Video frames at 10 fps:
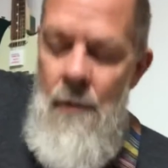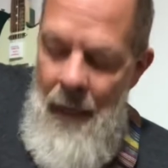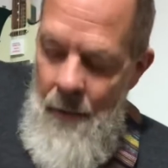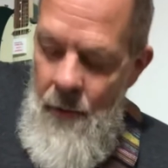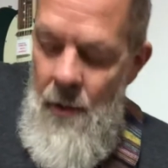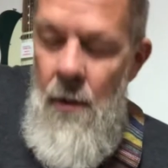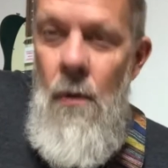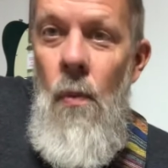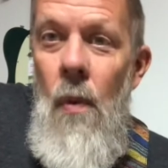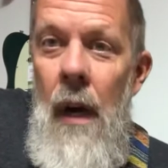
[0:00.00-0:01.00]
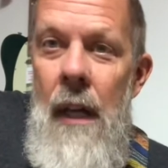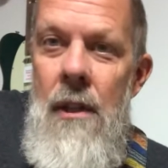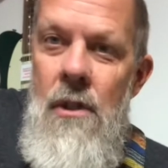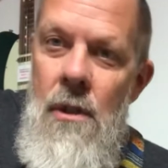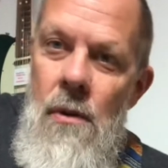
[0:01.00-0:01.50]
I will do
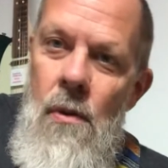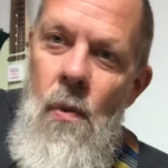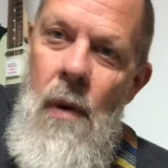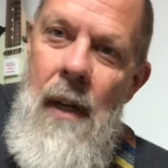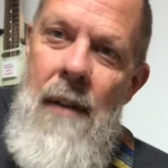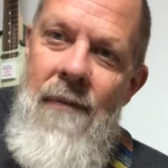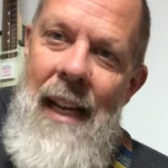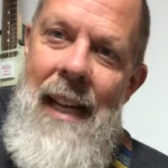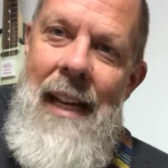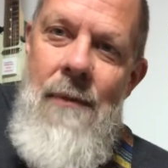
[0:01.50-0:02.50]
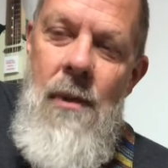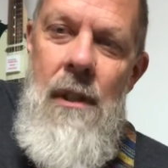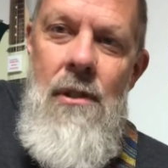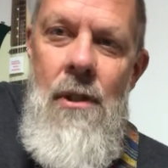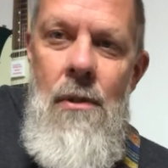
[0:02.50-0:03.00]
1, 2, 1, 5,
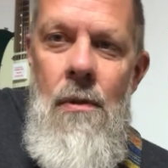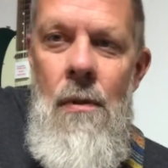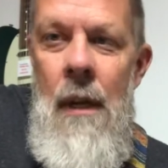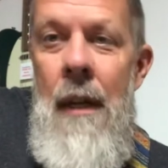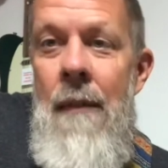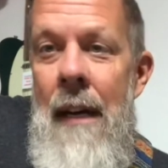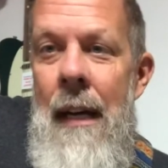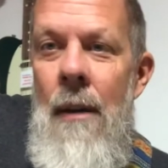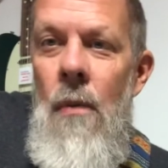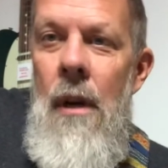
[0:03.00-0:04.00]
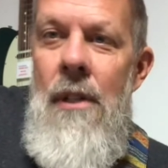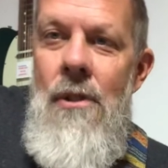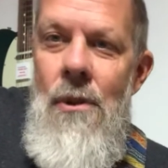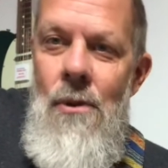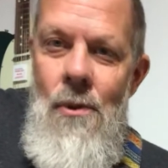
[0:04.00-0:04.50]
1, 2, 1,
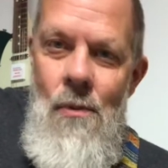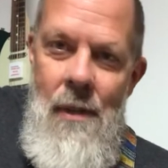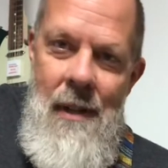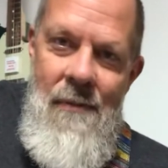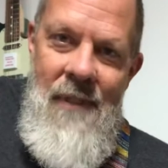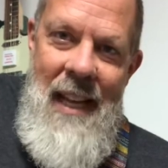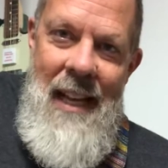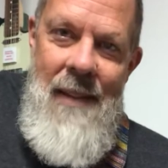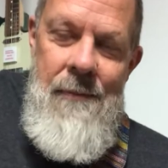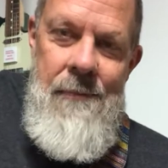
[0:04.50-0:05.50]
2, 1, 5.